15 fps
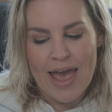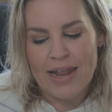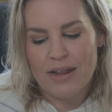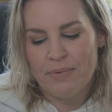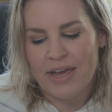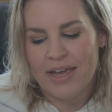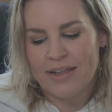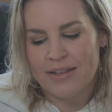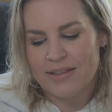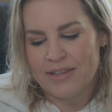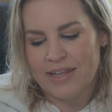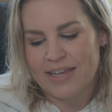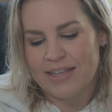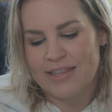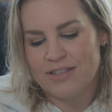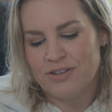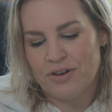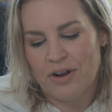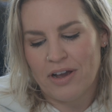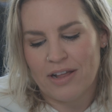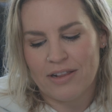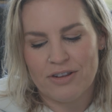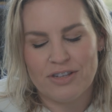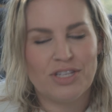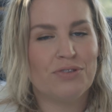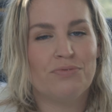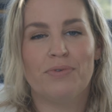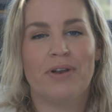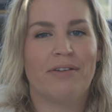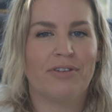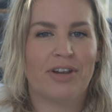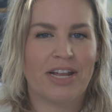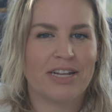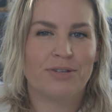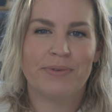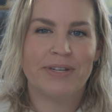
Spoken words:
Anyway, like these are not colors you would ever catch